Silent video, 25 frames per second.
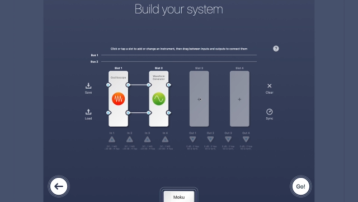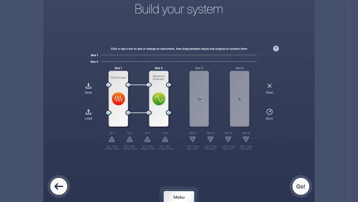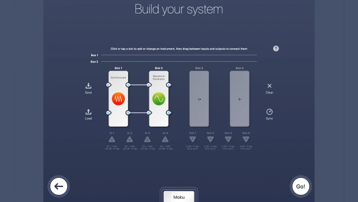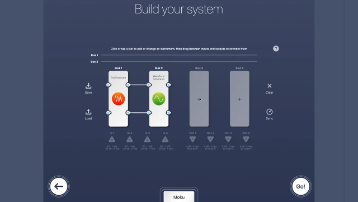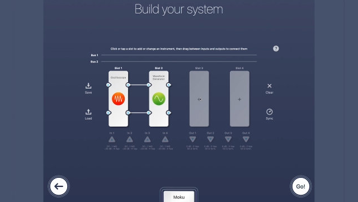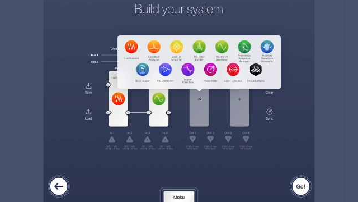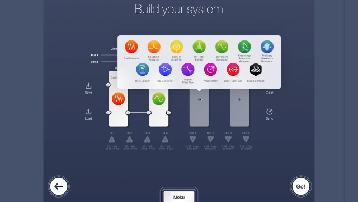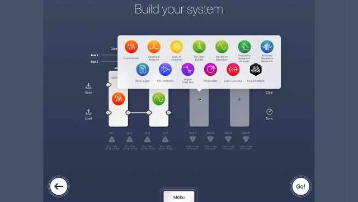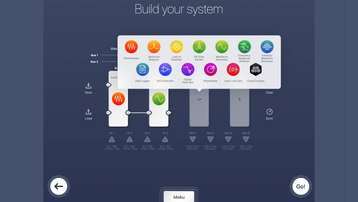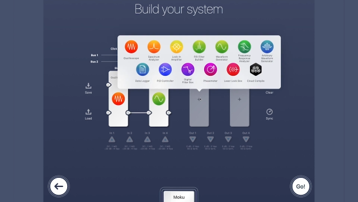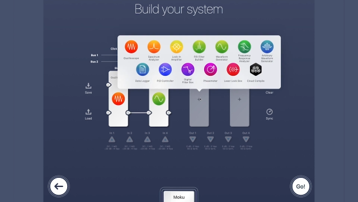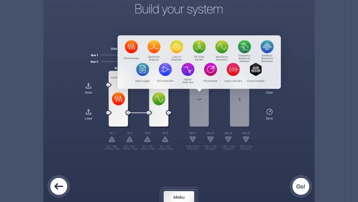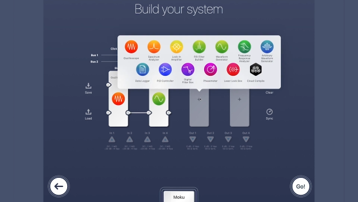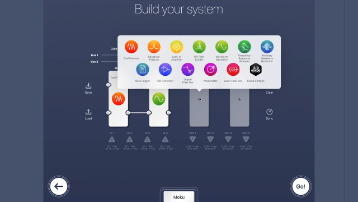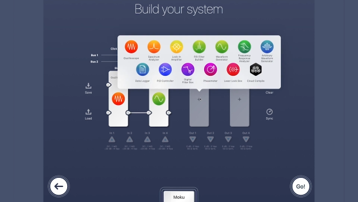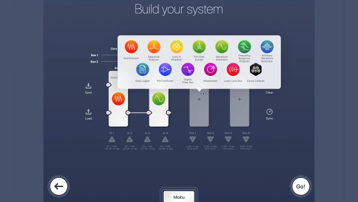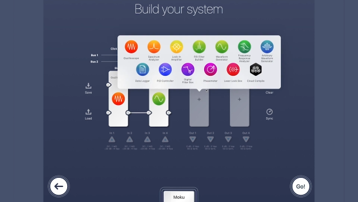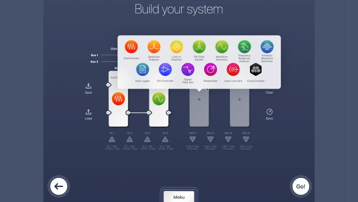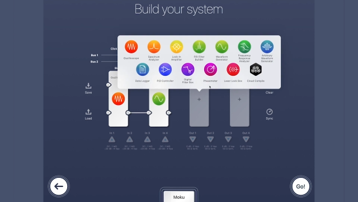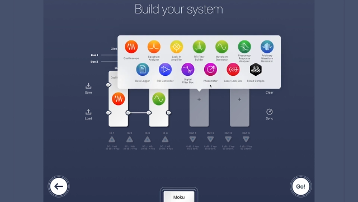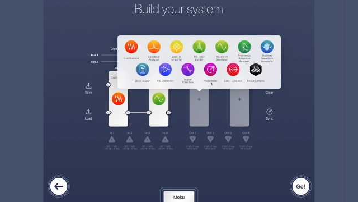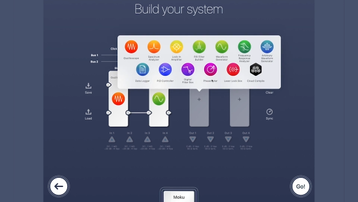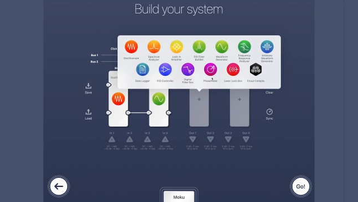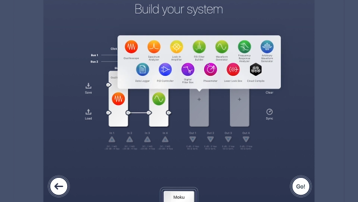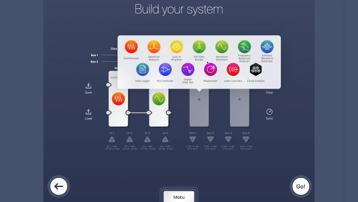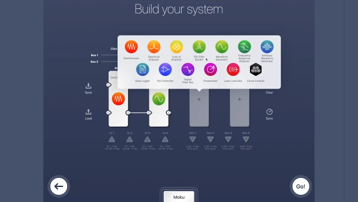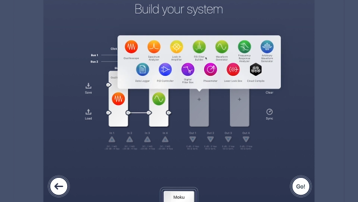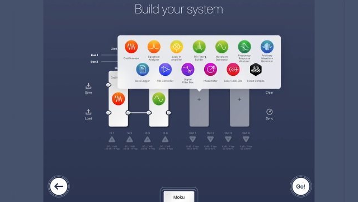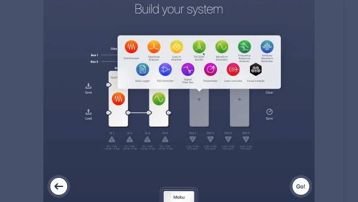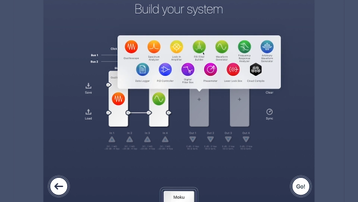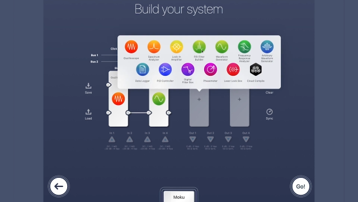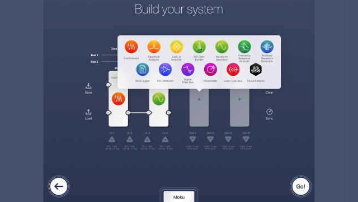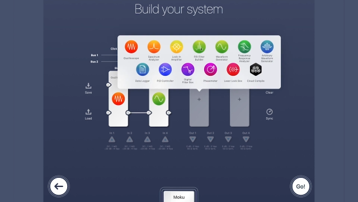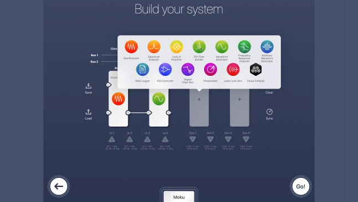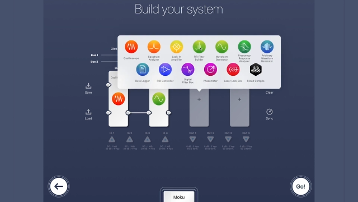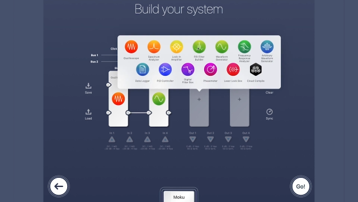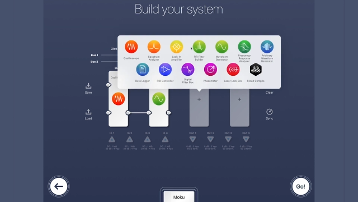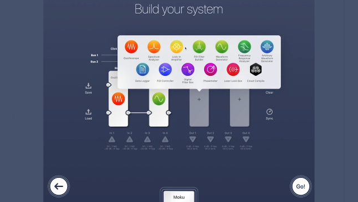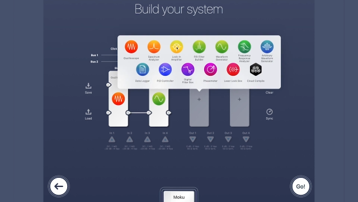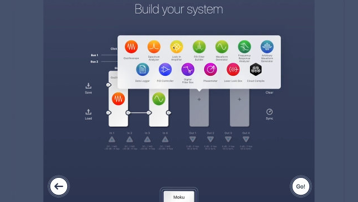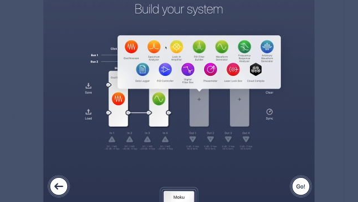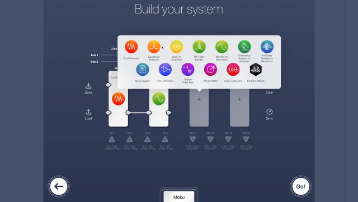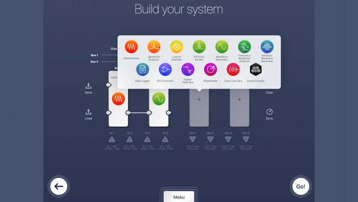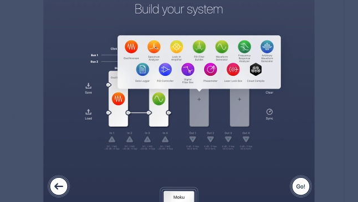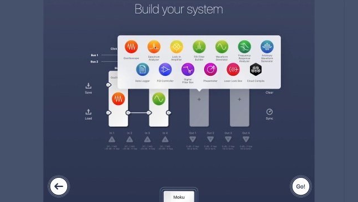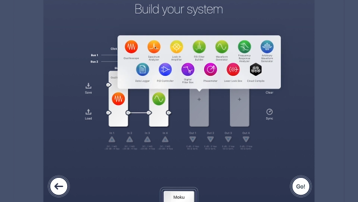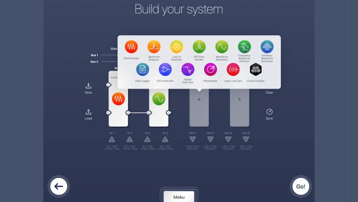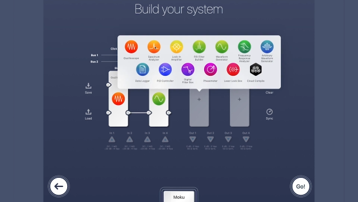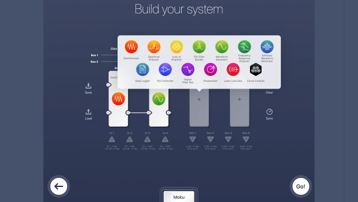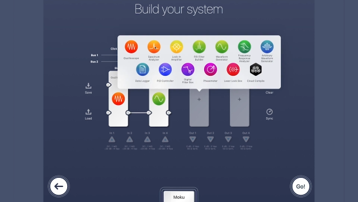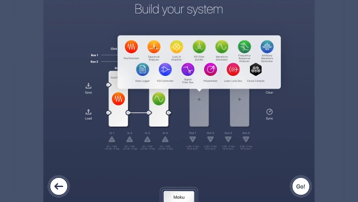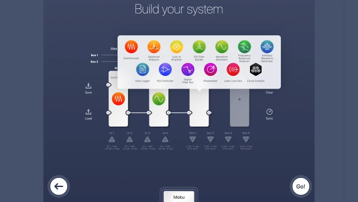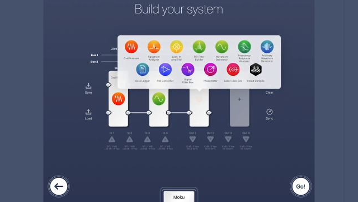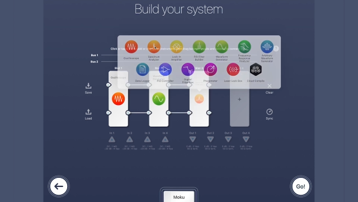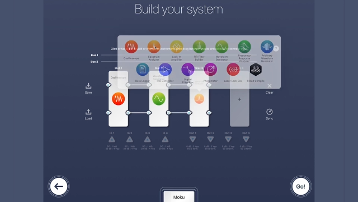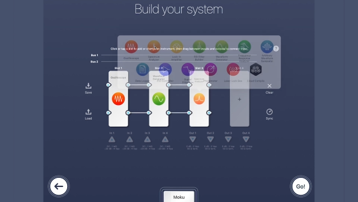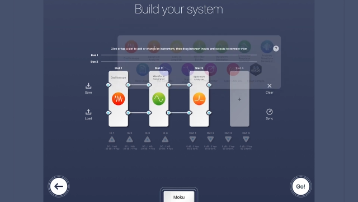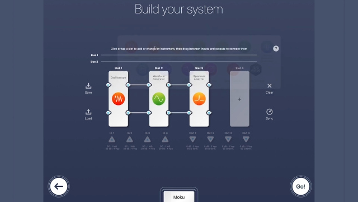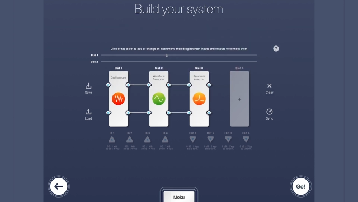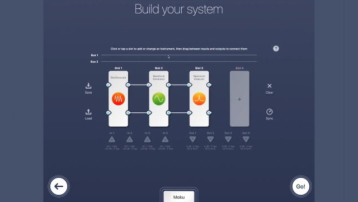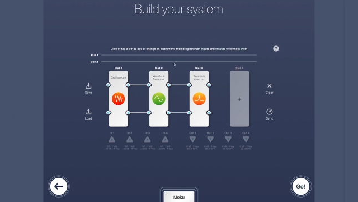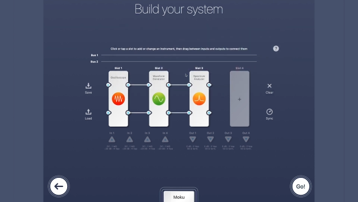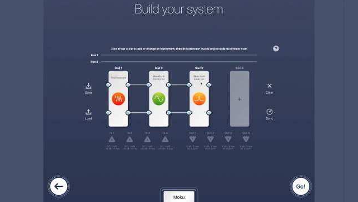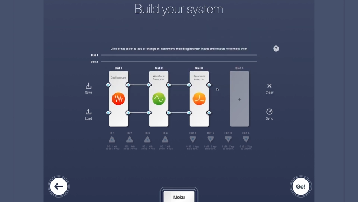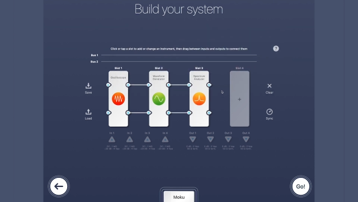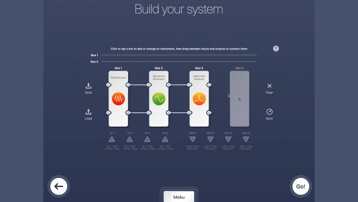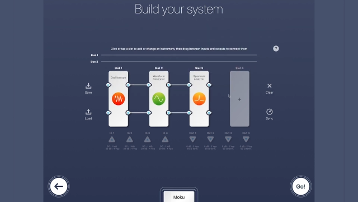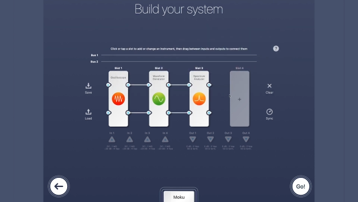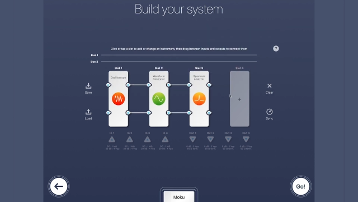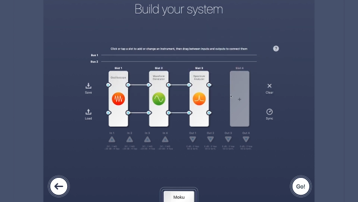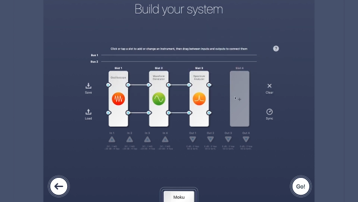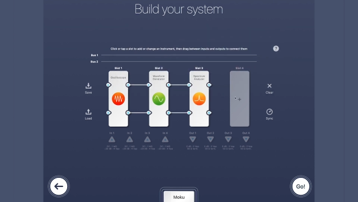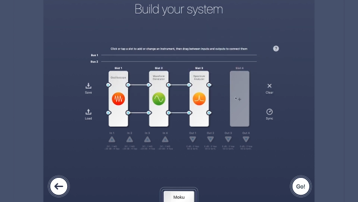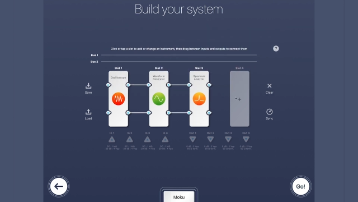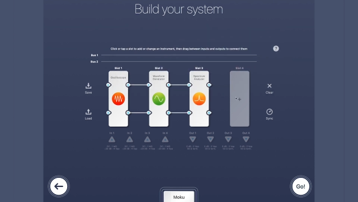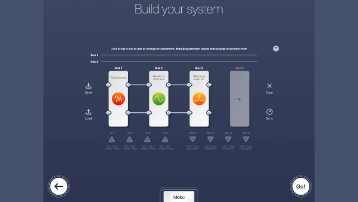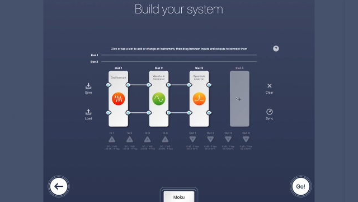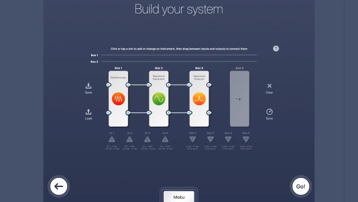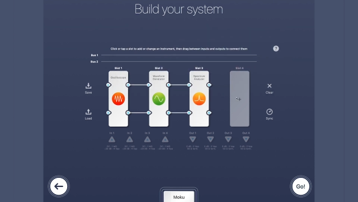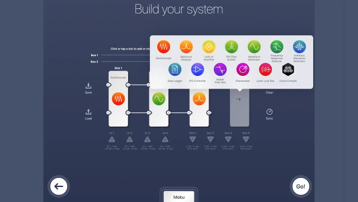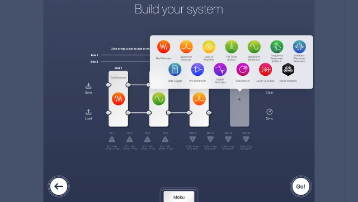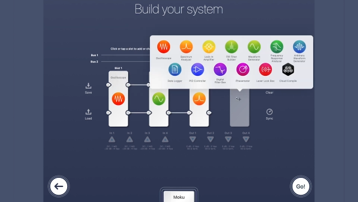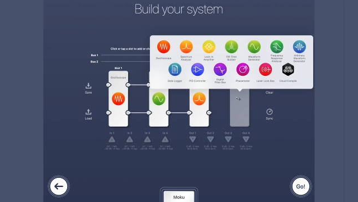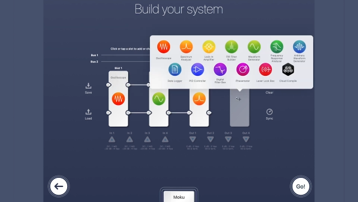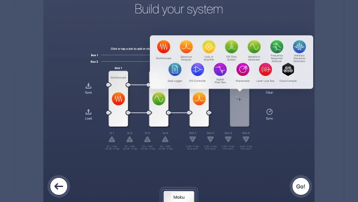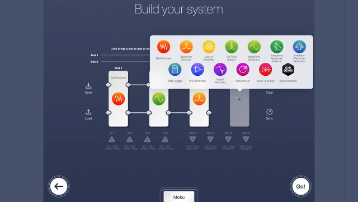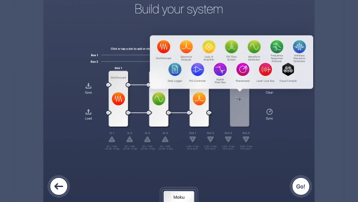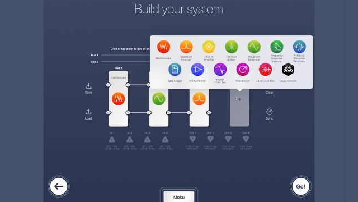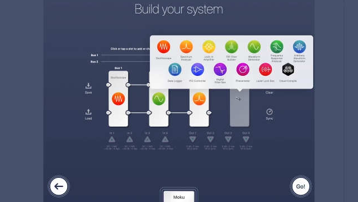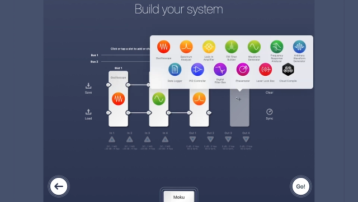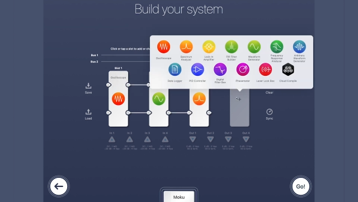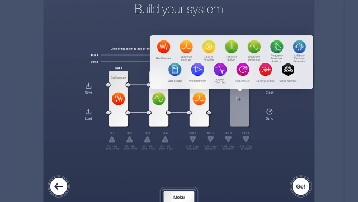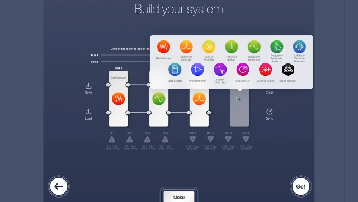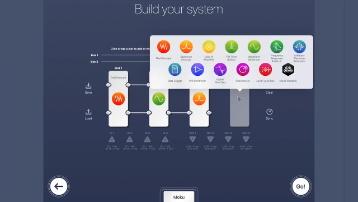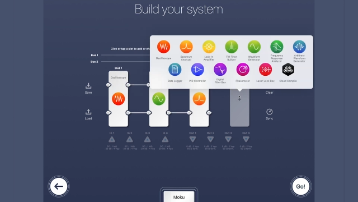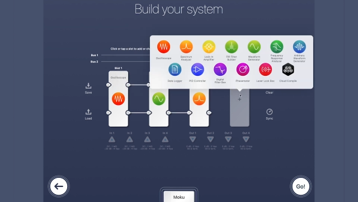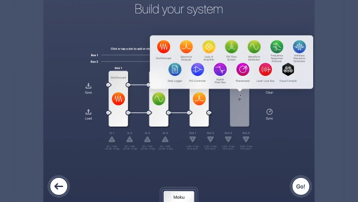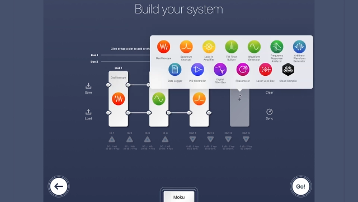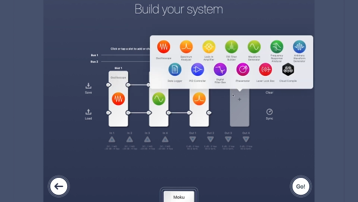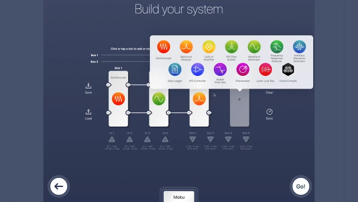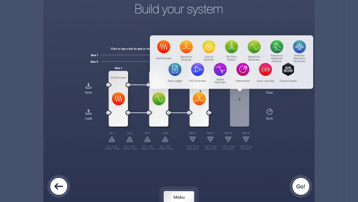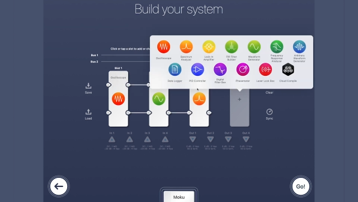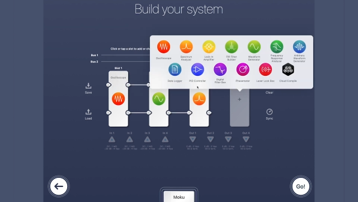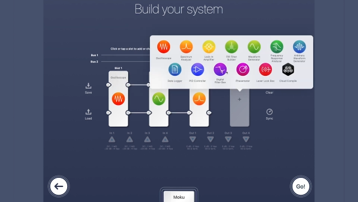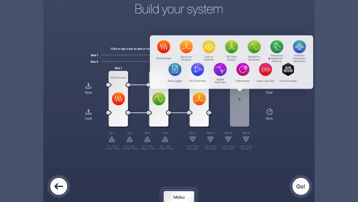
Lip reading: Nobody's mouth can be seen.